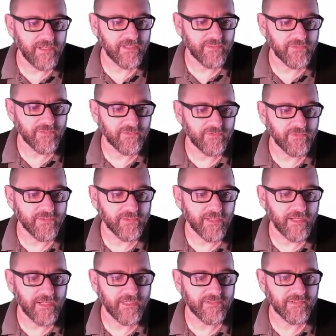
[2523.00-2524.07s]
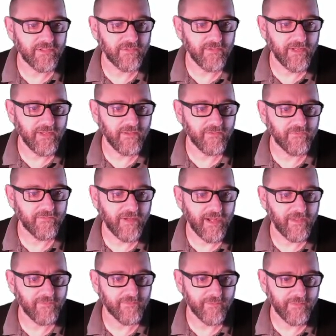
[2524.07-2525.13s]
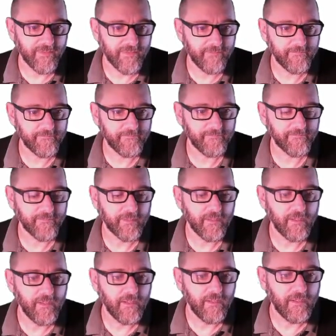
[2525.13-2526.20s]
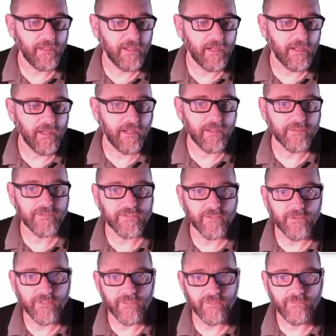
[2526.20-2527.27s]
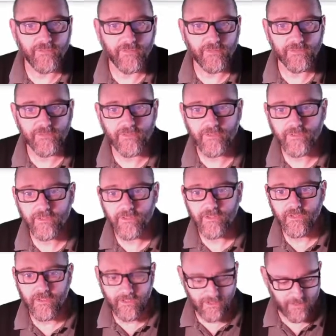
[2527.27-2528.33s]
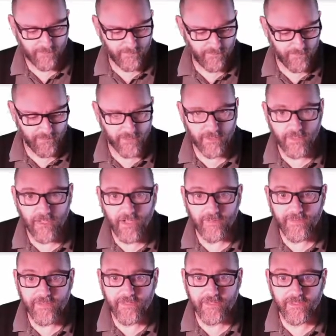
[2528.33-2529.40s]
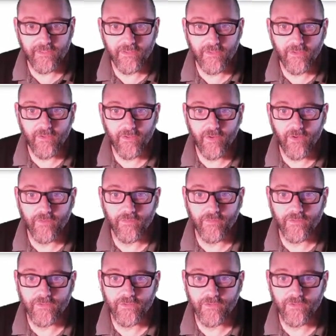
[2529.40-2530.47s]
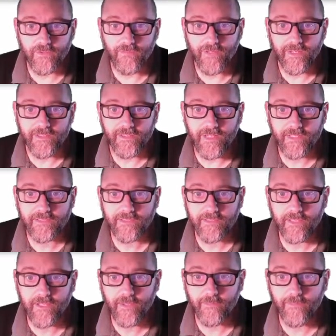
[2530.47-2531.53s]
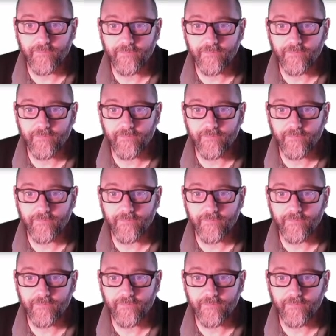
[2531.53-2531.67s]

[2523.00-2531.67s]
a students.sql file for me. Show it in the folder. I'm going to copy it over to my desktop,